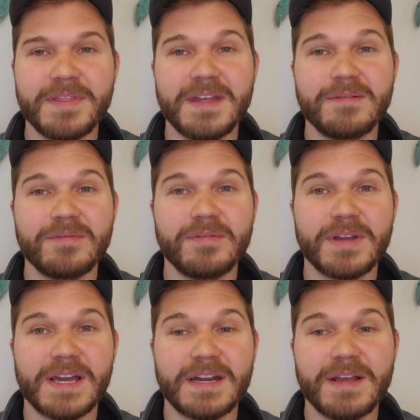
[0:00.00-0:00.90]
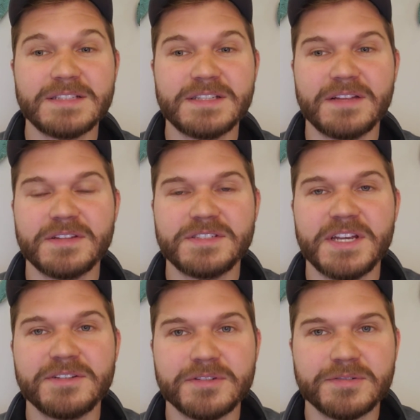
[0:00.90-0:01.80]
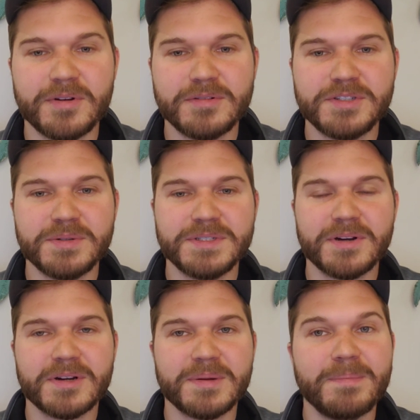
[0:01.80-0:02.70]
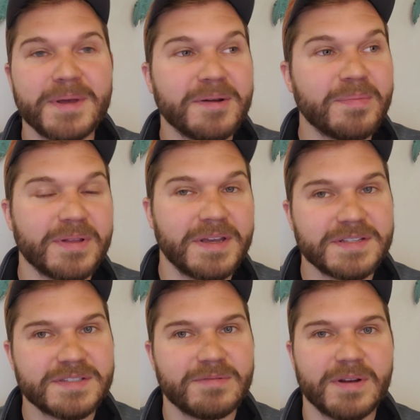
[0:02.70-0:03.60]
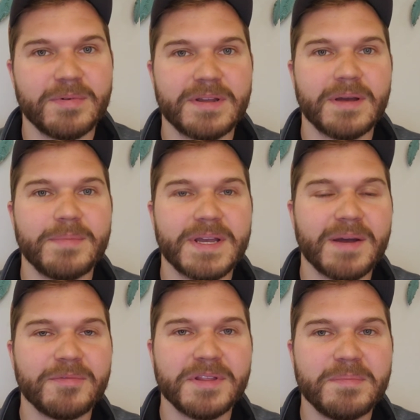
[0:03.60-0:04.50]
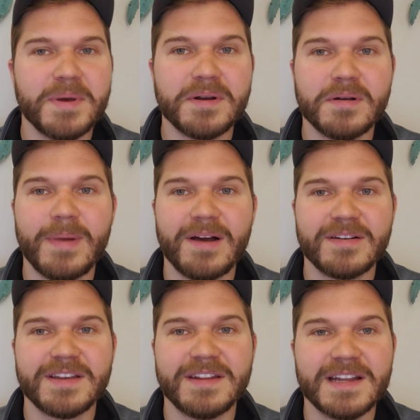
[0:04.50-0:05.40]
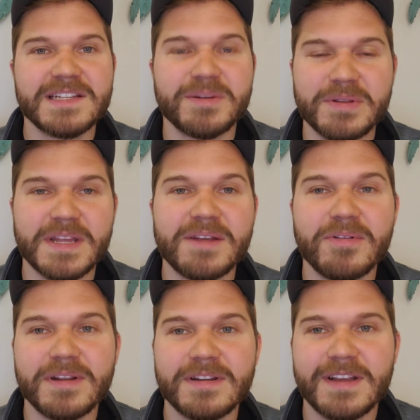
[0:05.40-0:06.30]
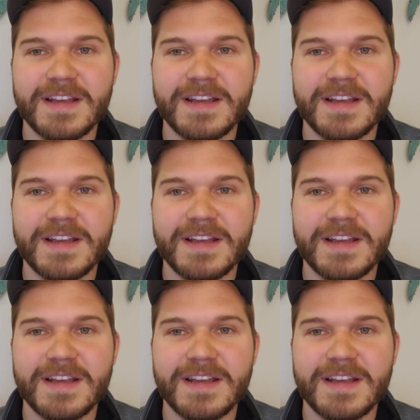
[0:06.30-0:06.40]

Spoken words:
And then it kind of heads down this dangerous road to a dark and bitter place where we become really bitter about connecting with anyone.